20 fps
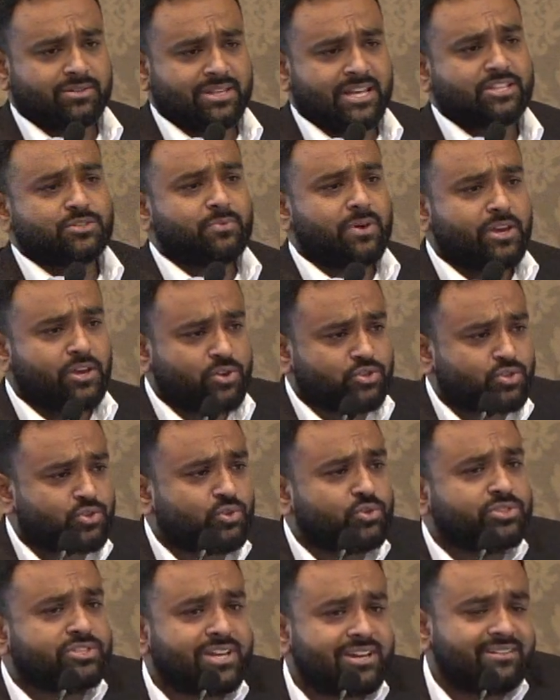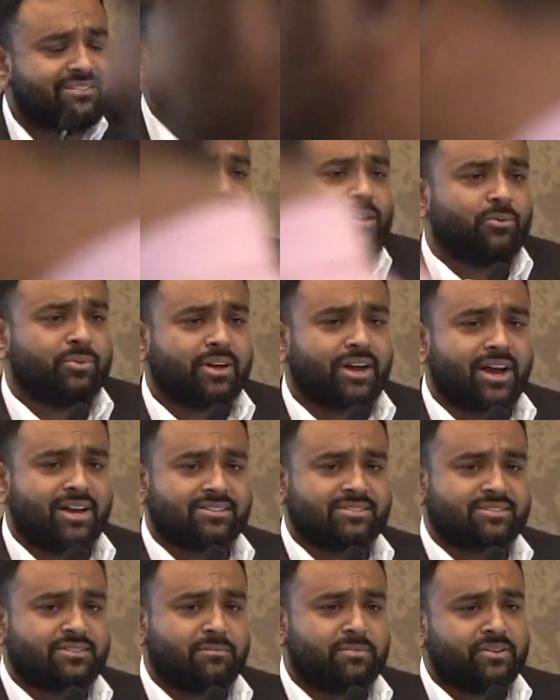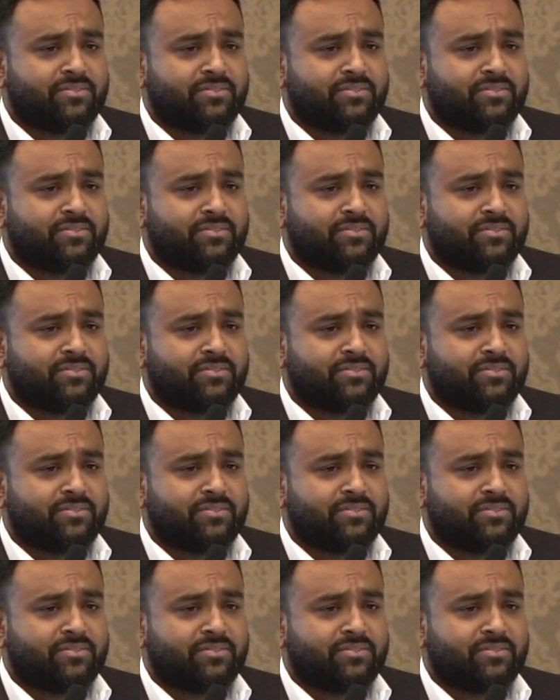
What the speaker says: That's why you're so centric around the customer.